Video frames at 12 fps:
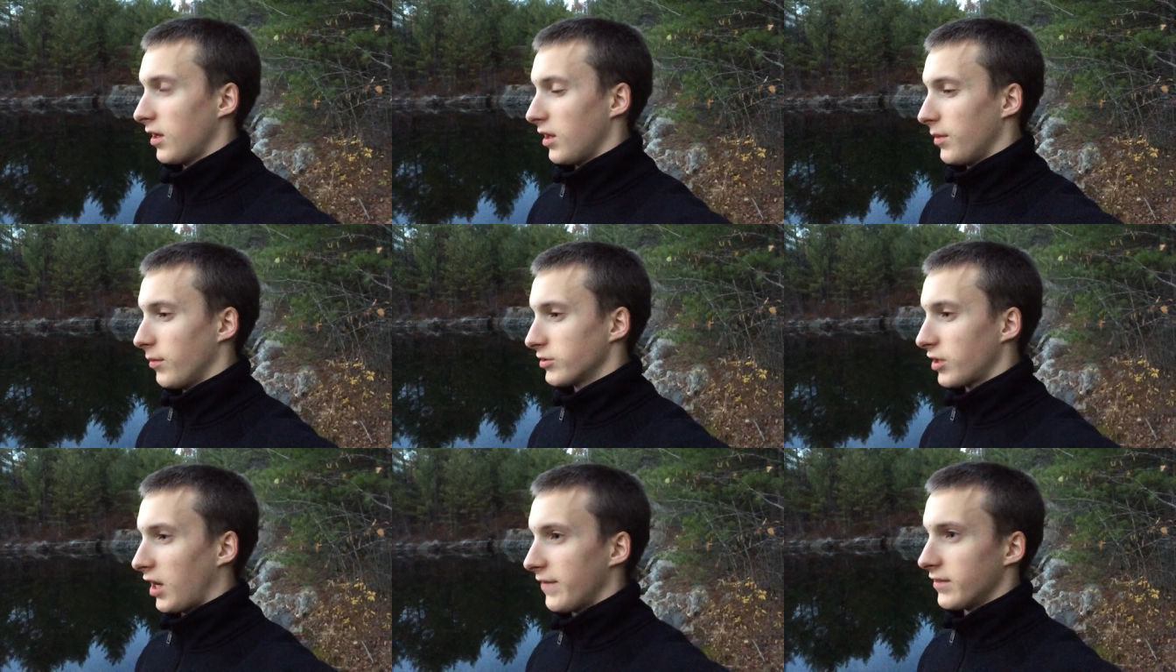And the
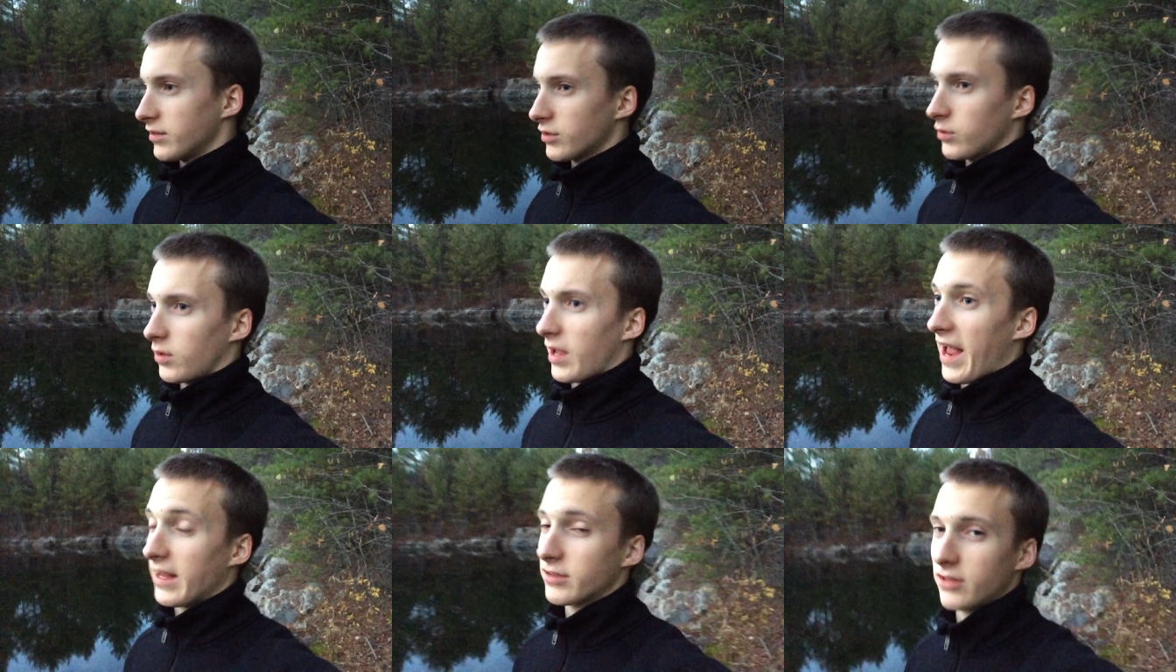most obvious
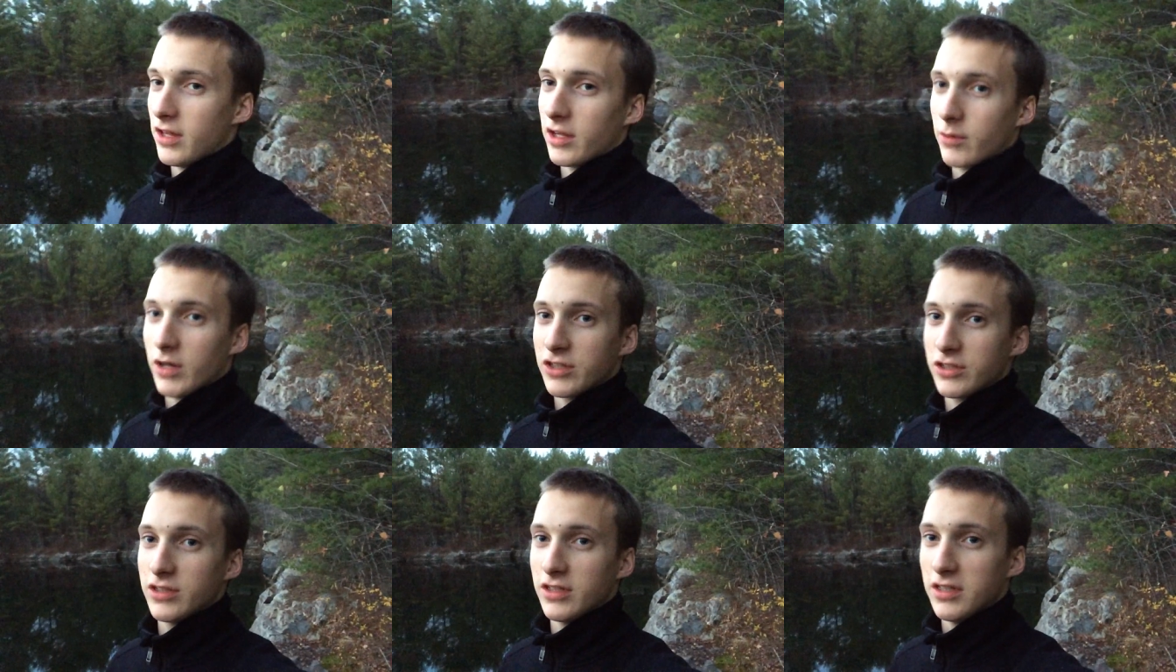answer to that
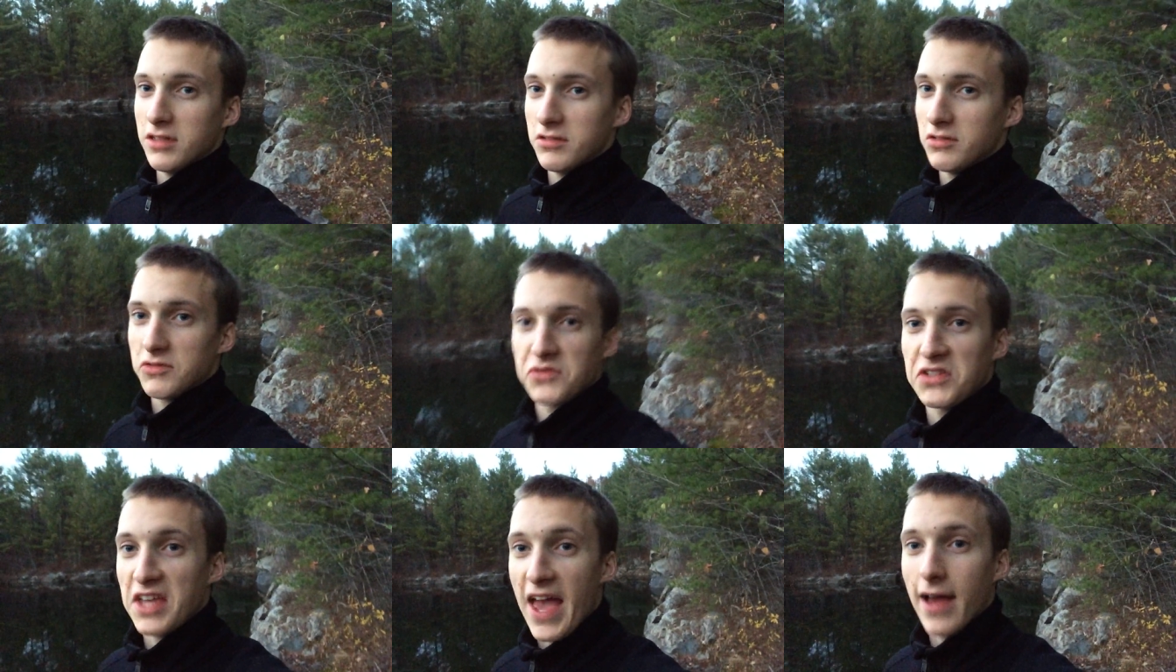question is just
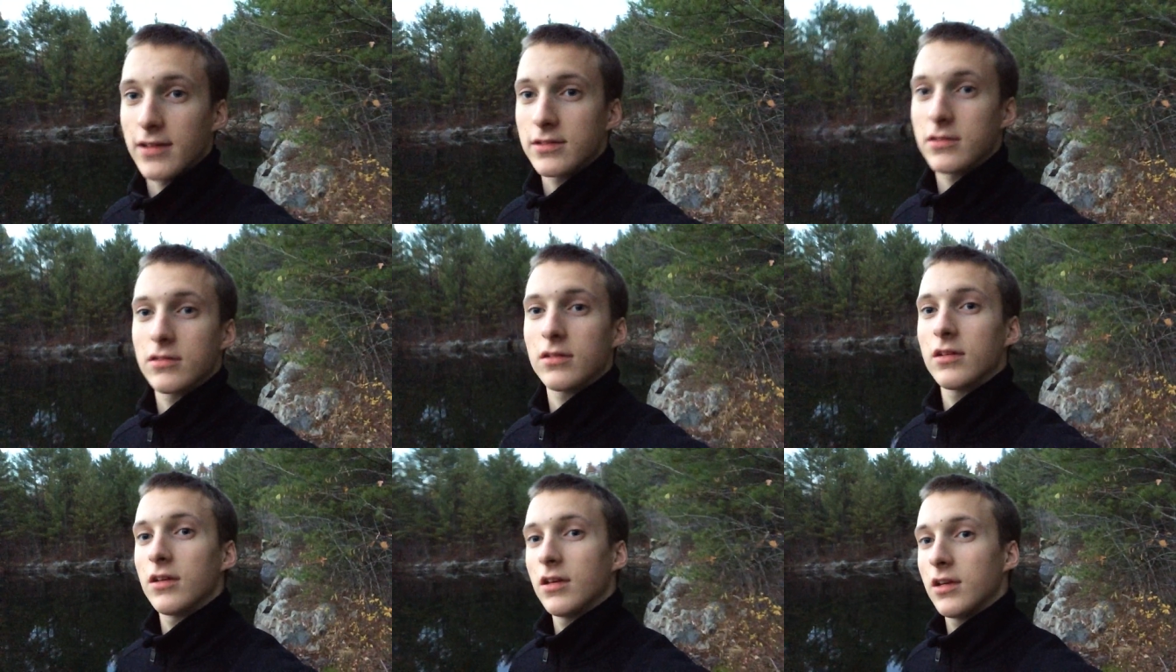yes,
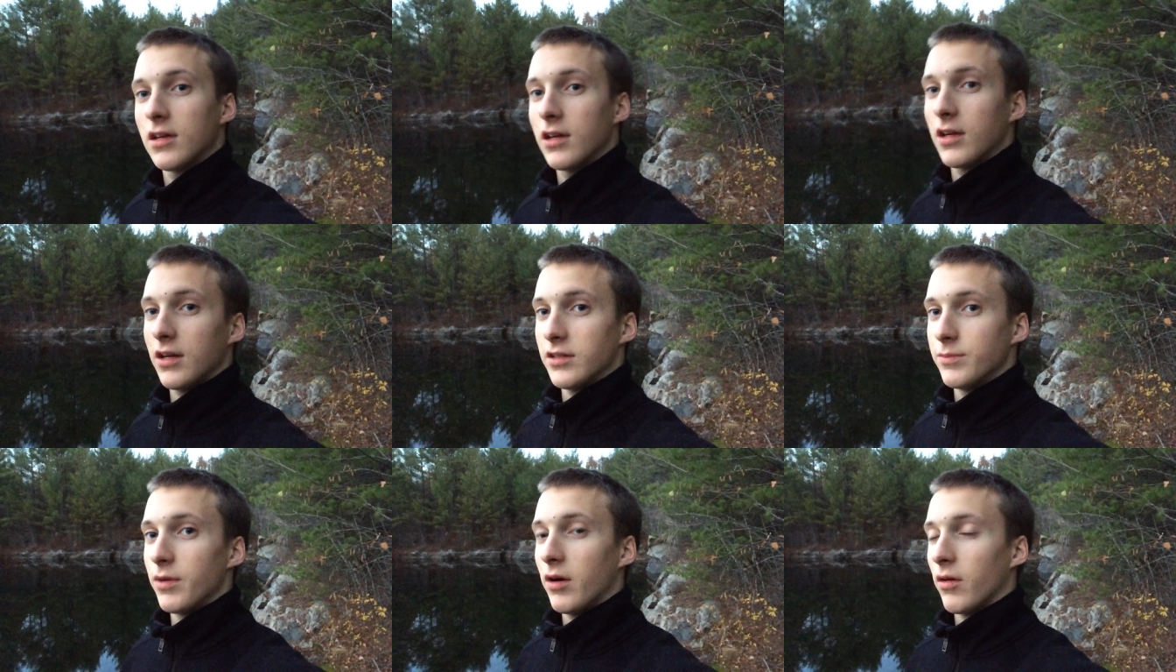it
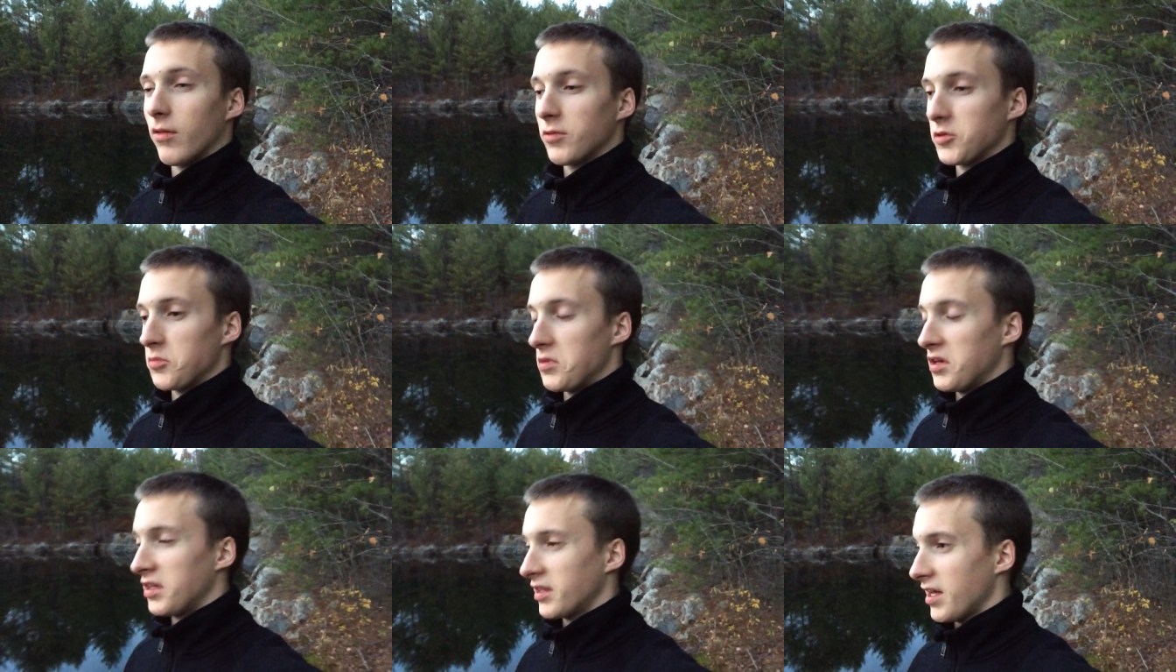is both. So
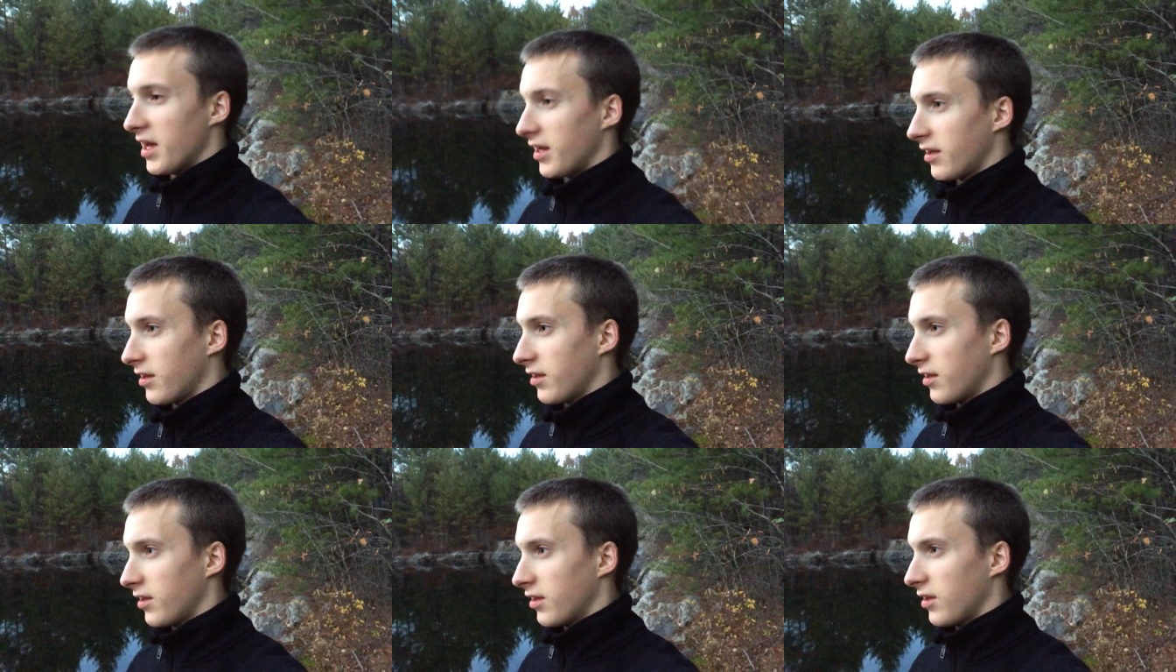meaning that
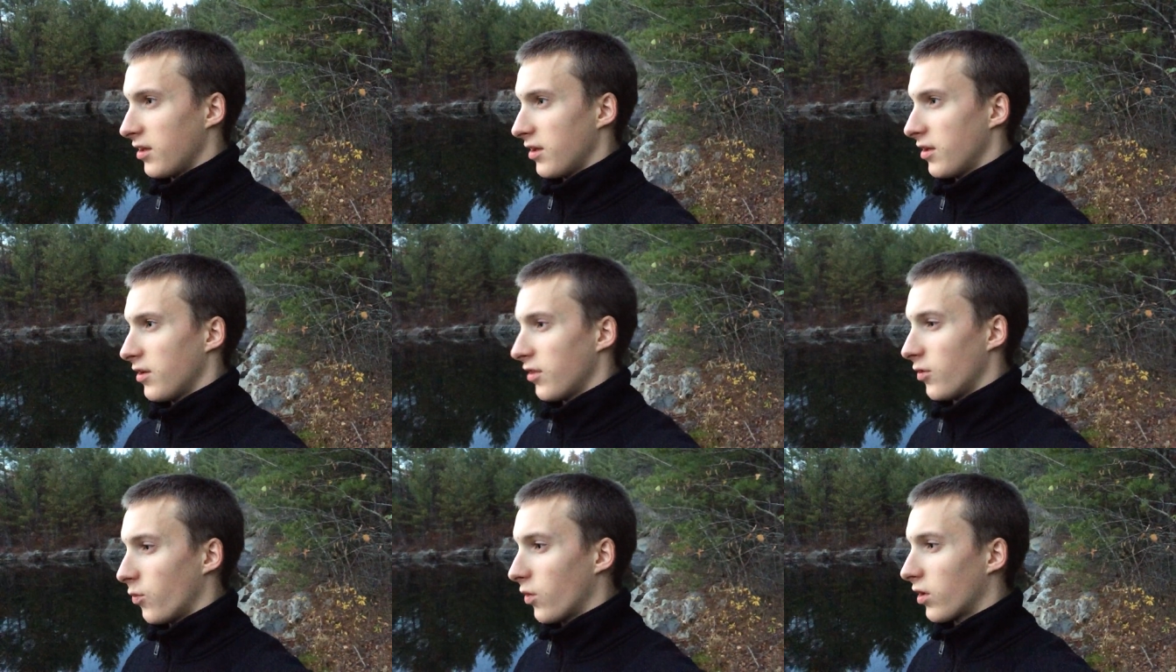
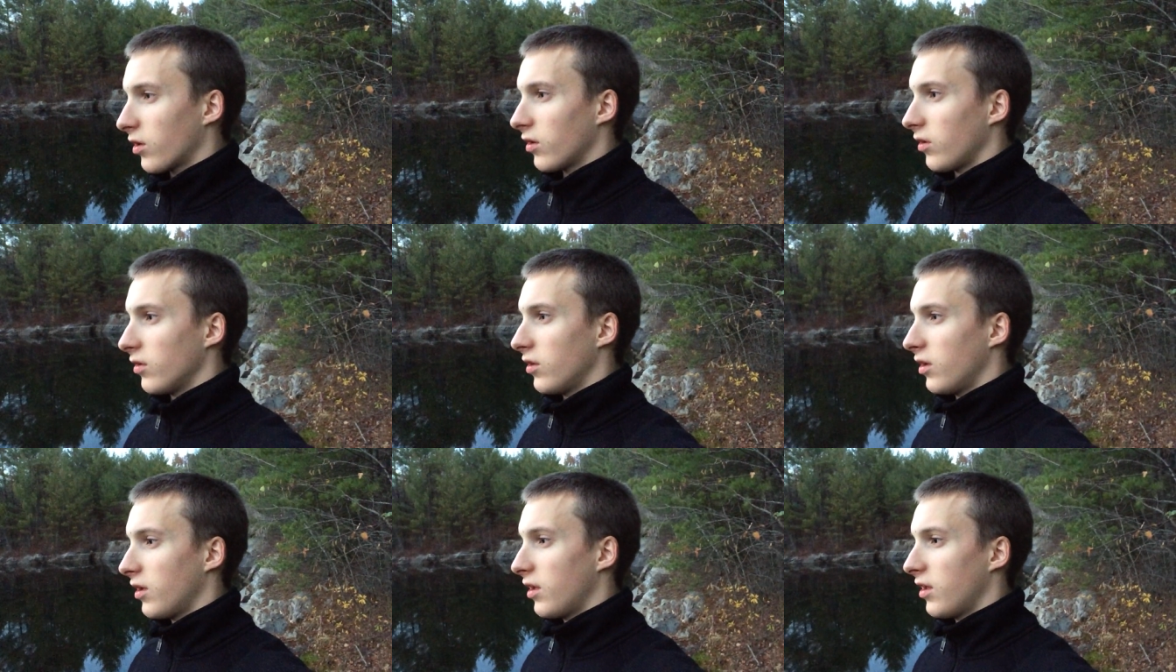the
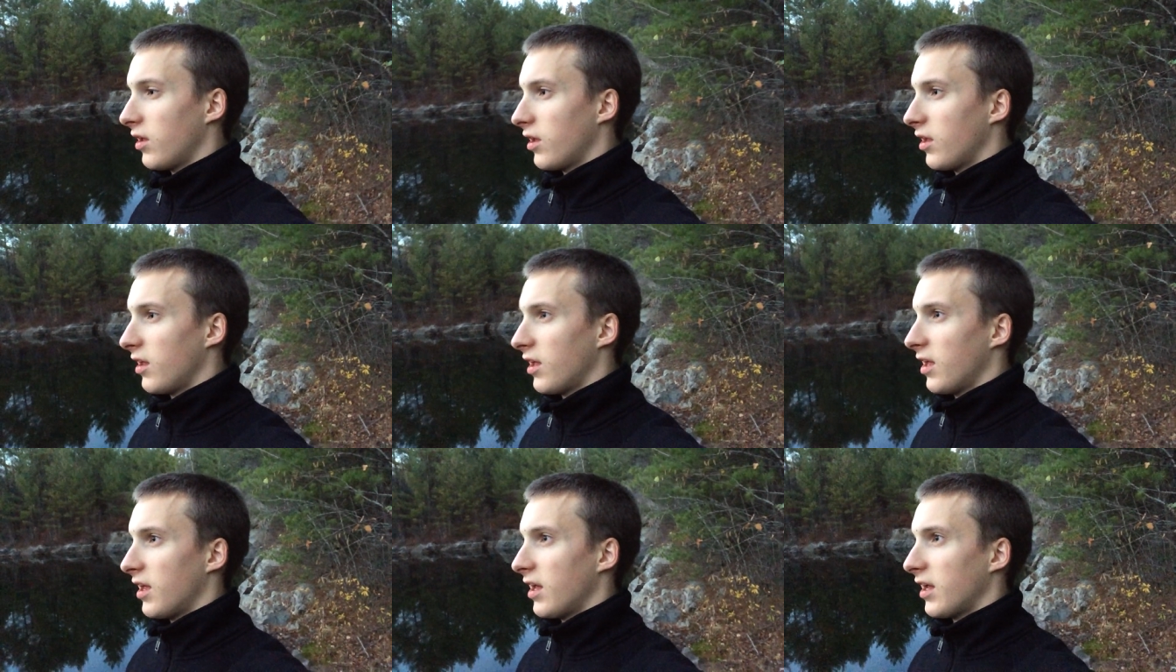world,
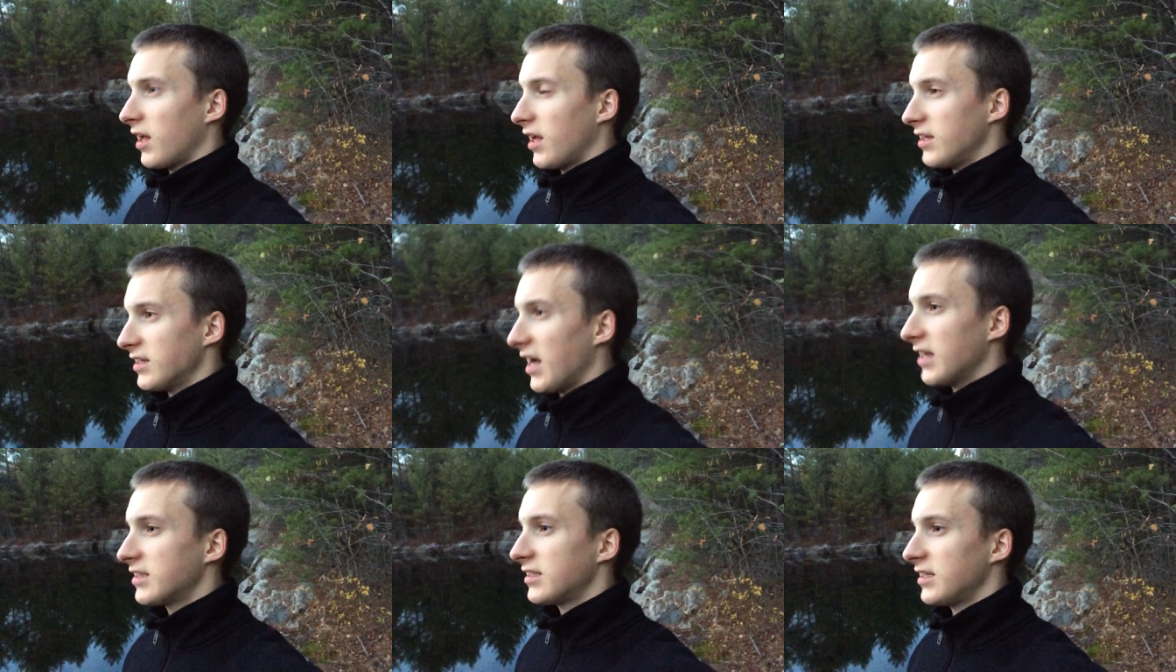as
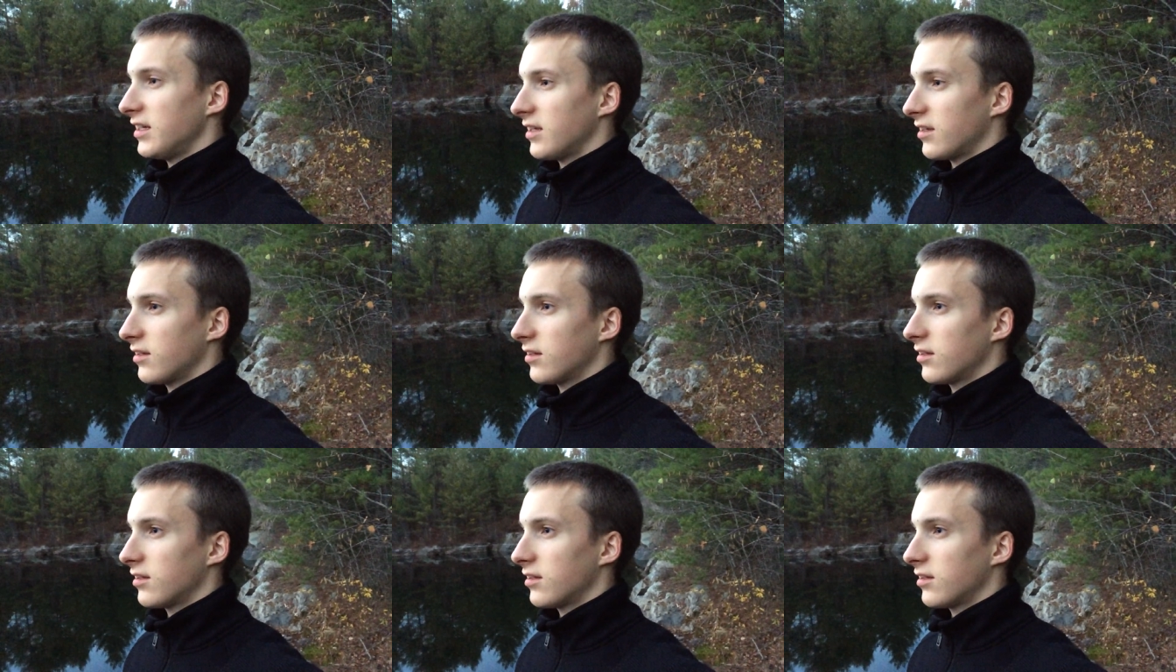I see it,